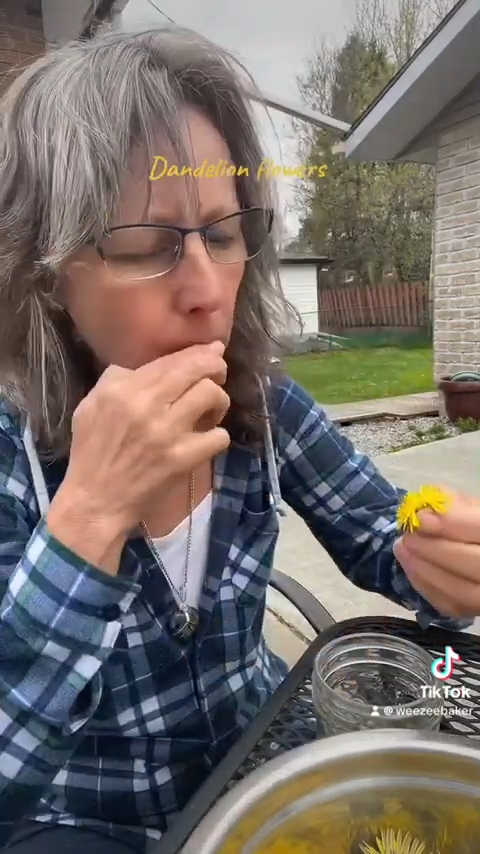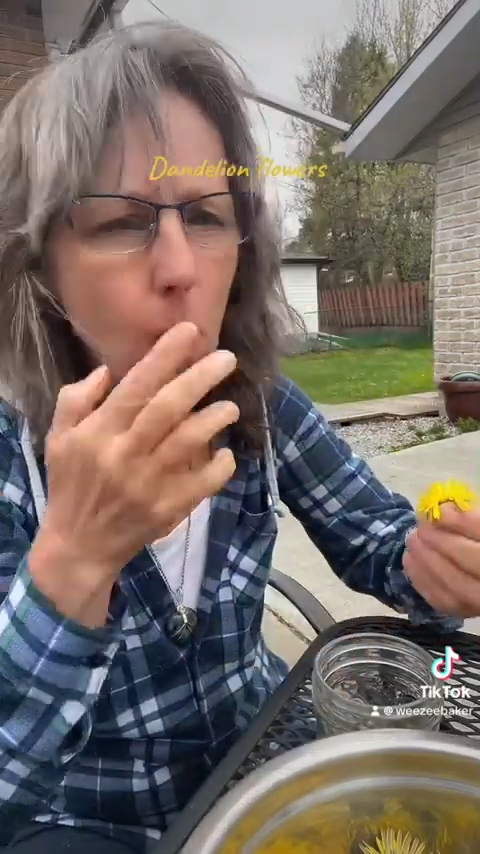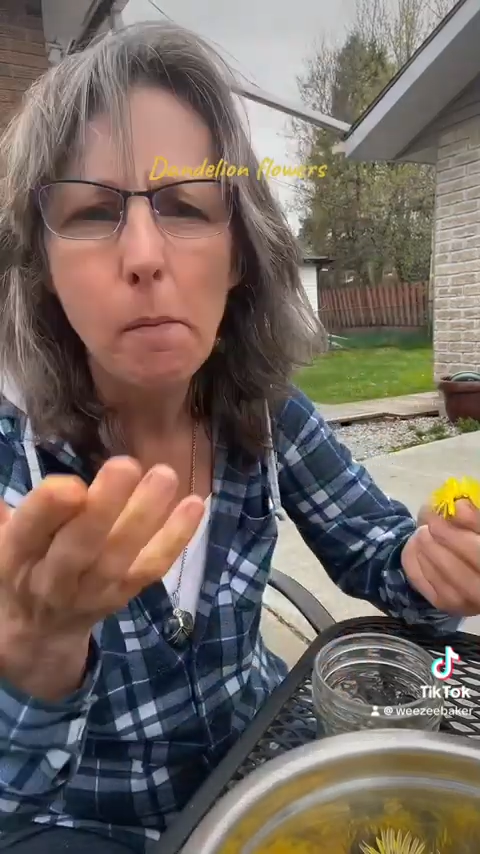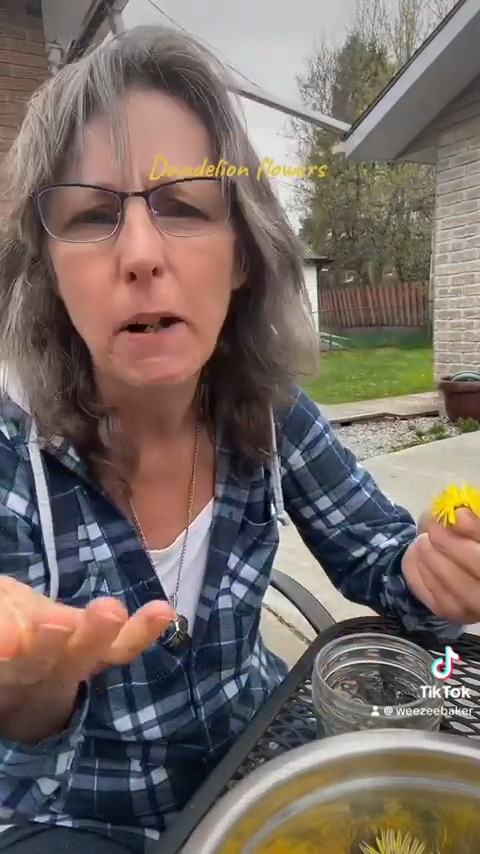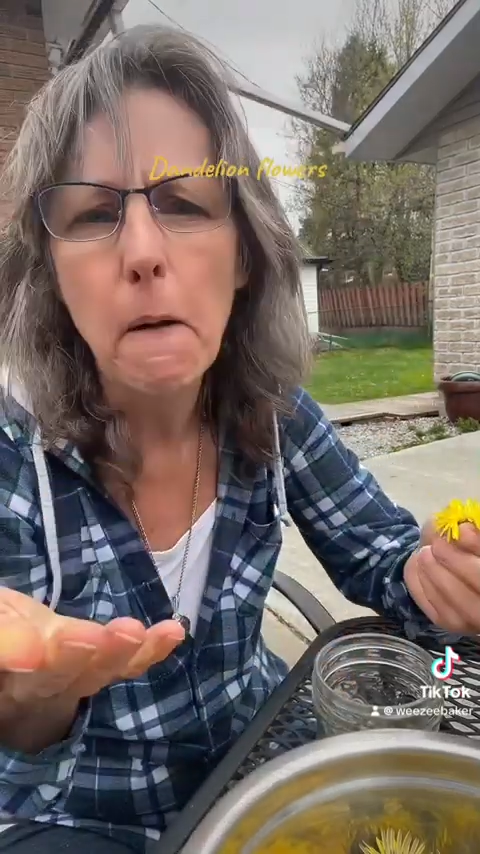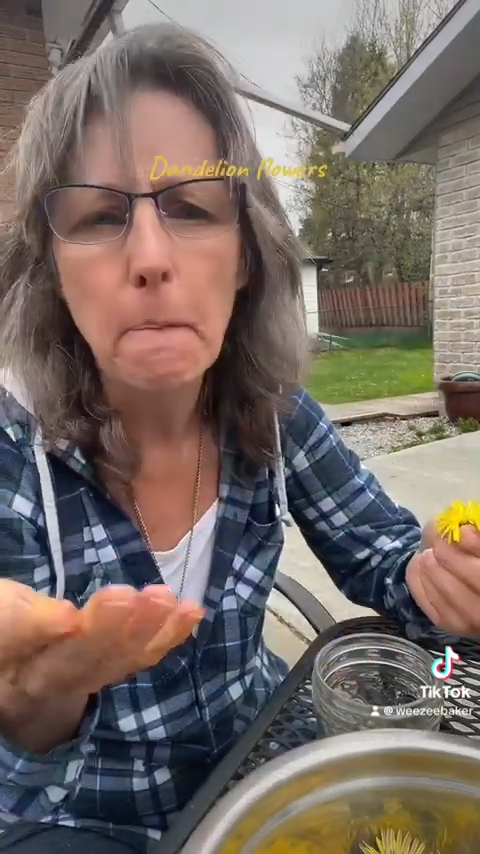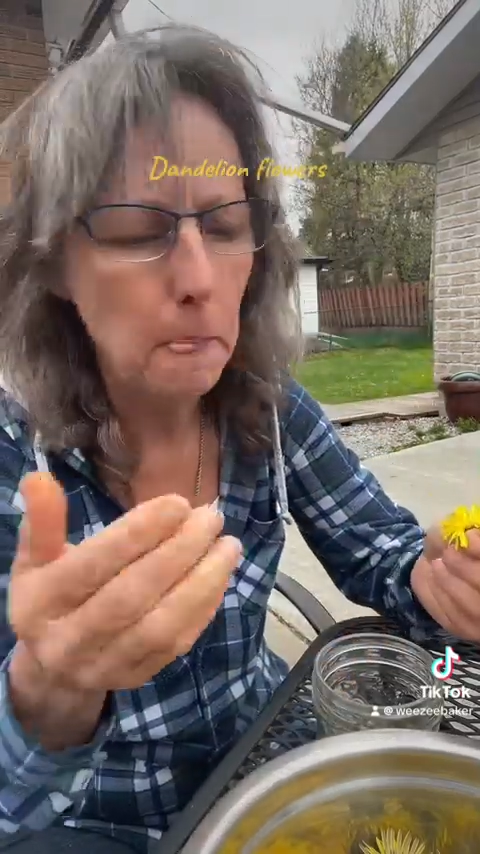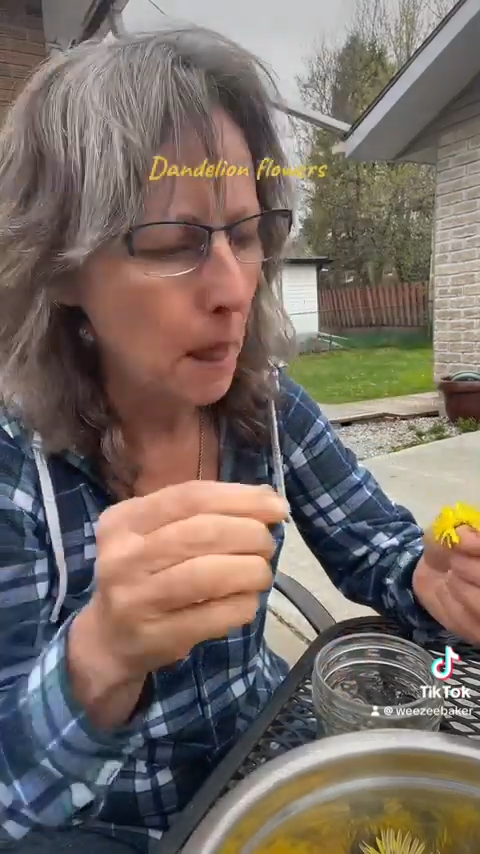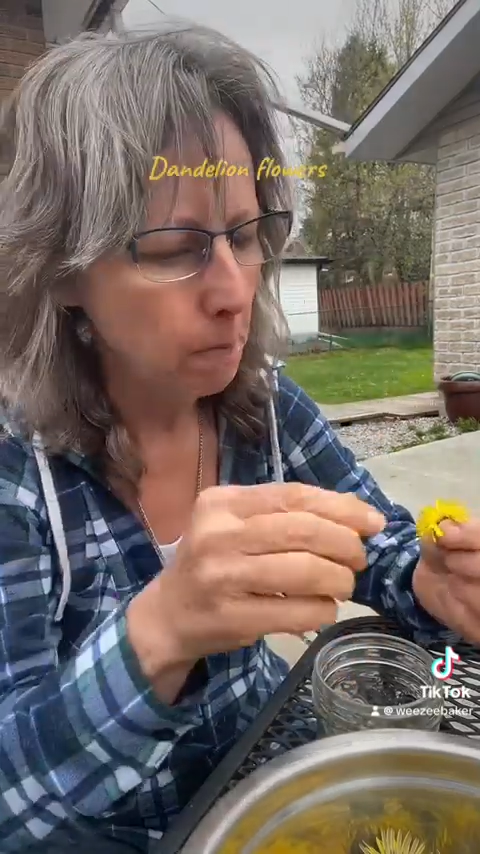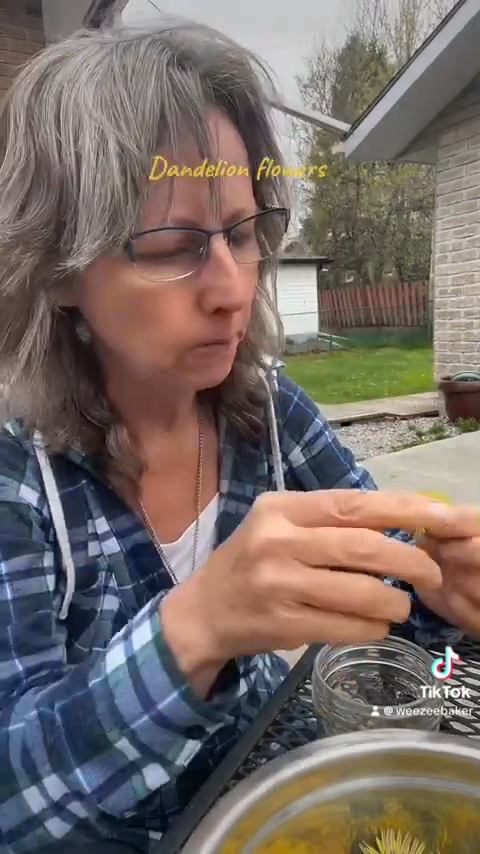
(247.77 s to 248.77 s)
oh my God,
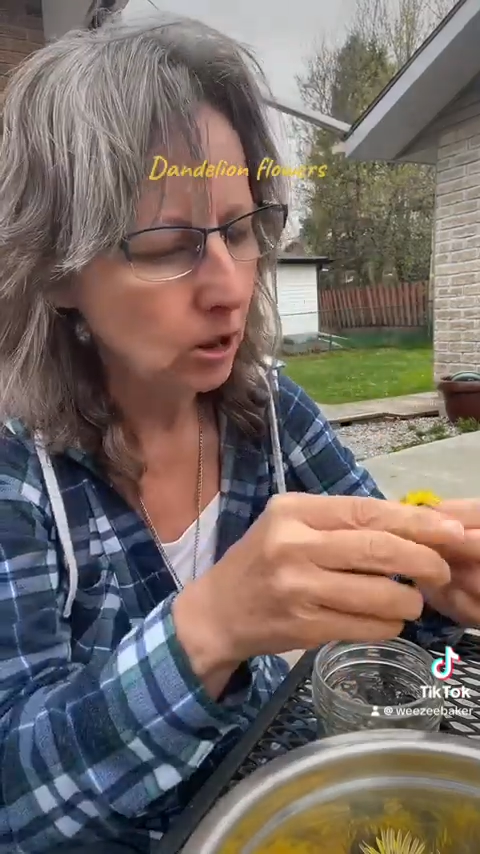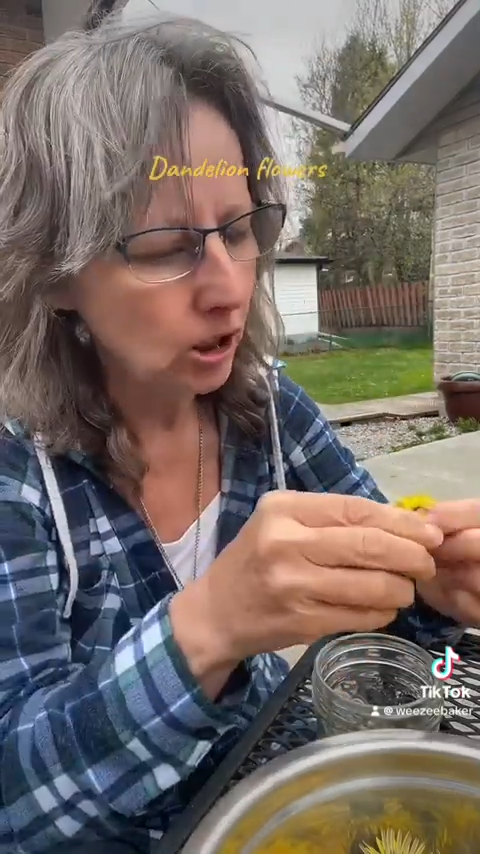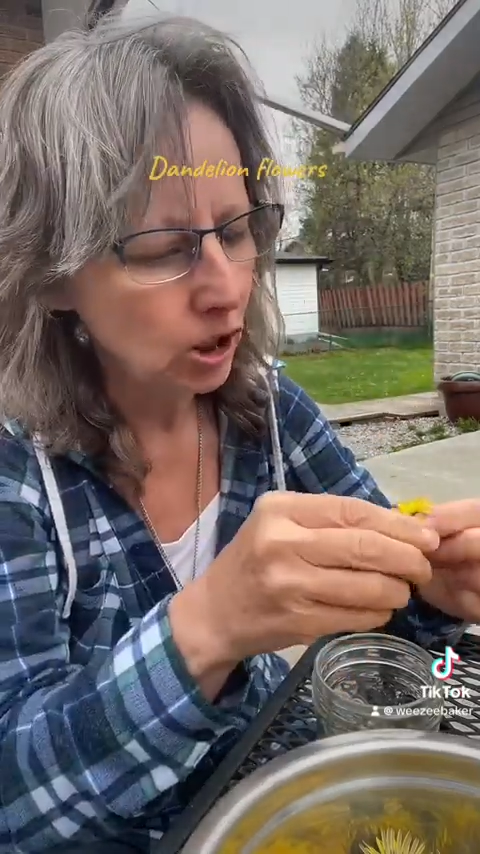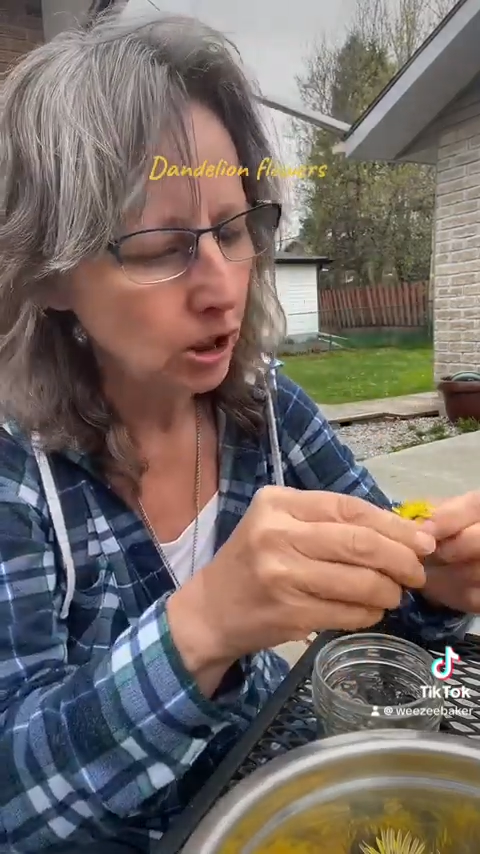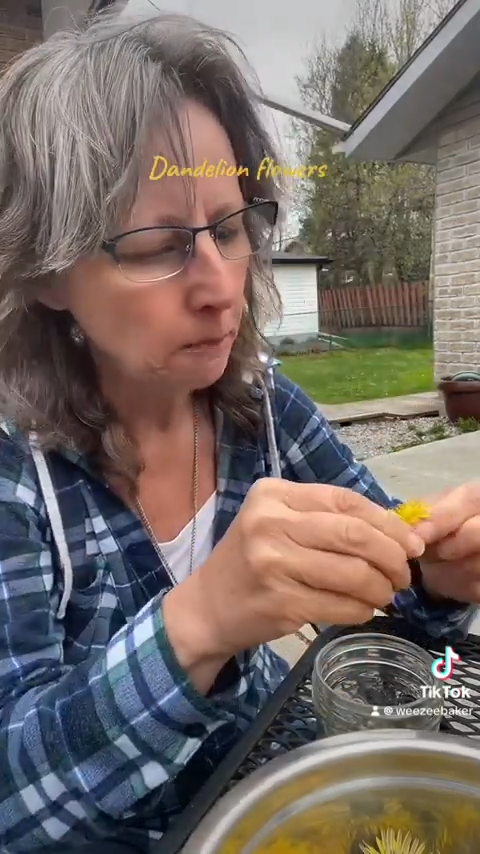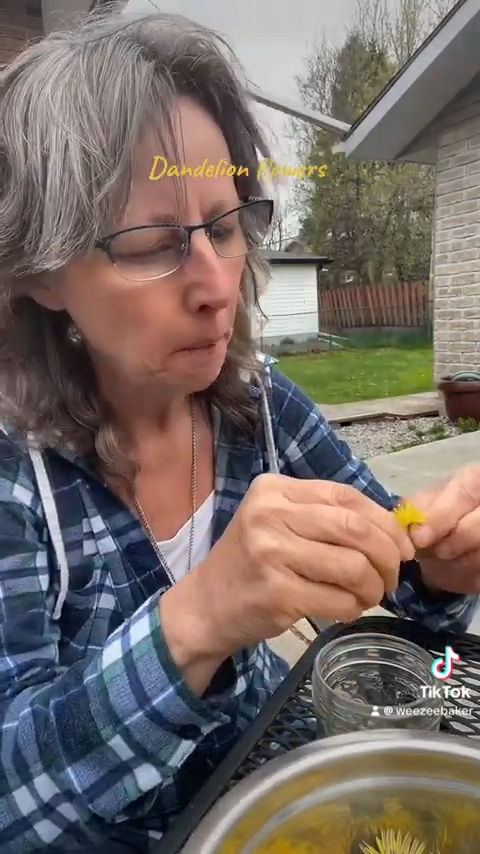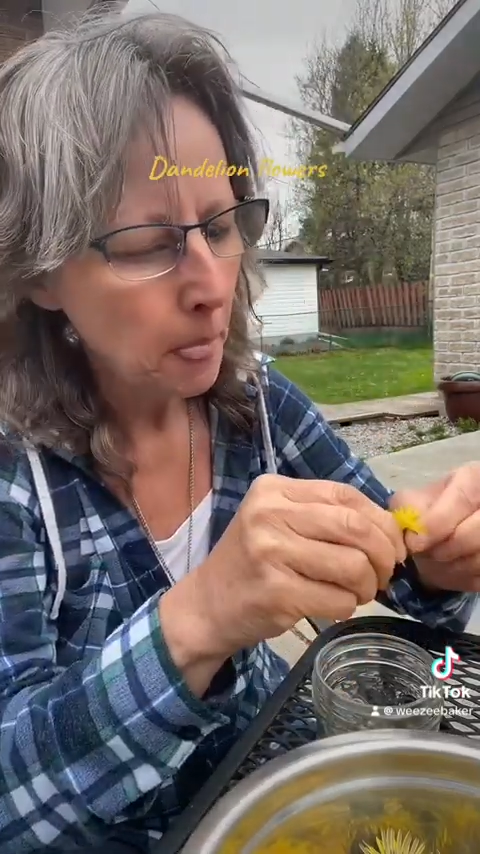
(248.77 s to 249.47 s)
delicious.